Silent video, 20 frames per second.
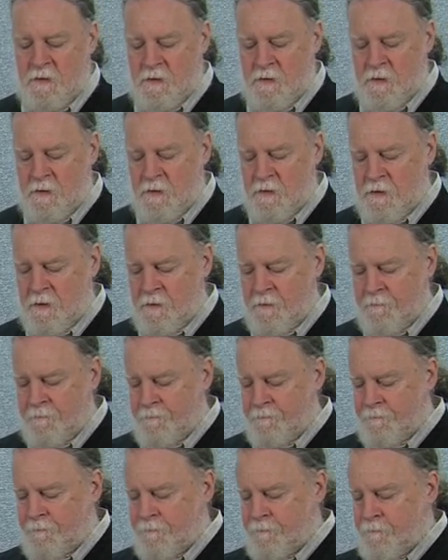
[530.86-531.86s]

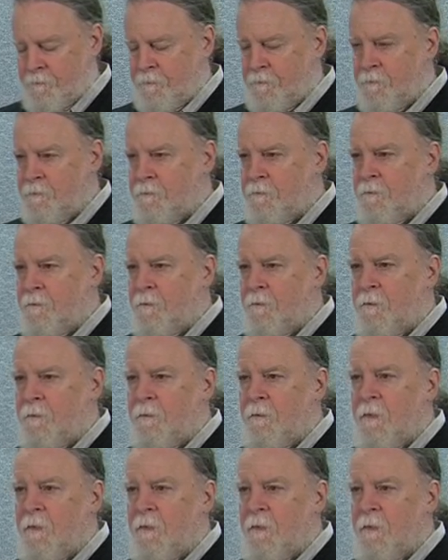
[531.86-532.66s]
Nobody speaks.